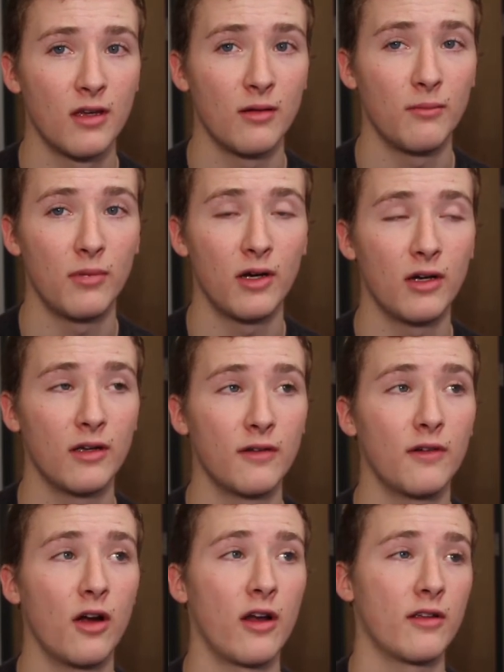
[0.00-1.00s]
But
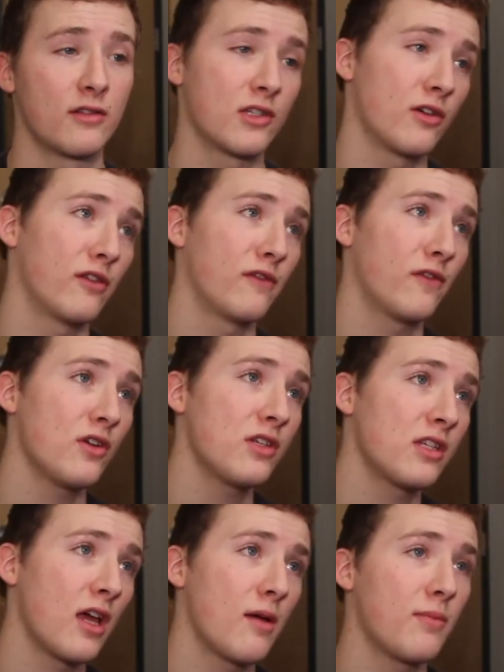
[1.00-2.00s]
all right, so the first
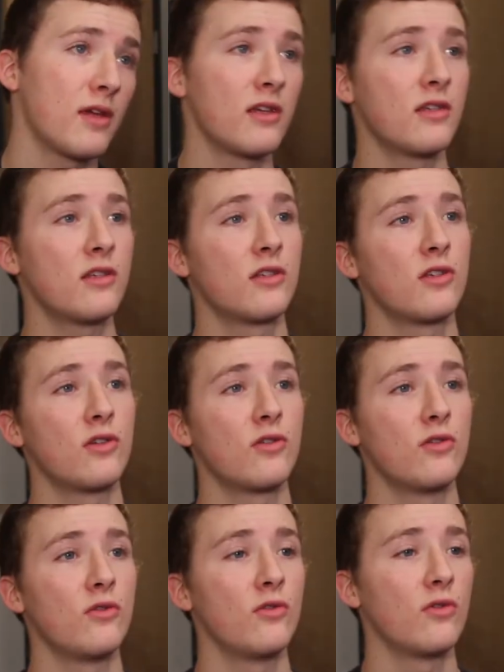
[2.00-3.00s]
step is
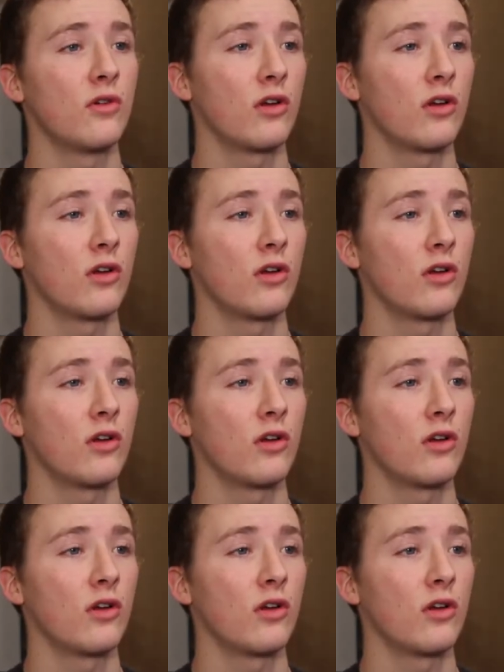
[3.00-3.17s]
to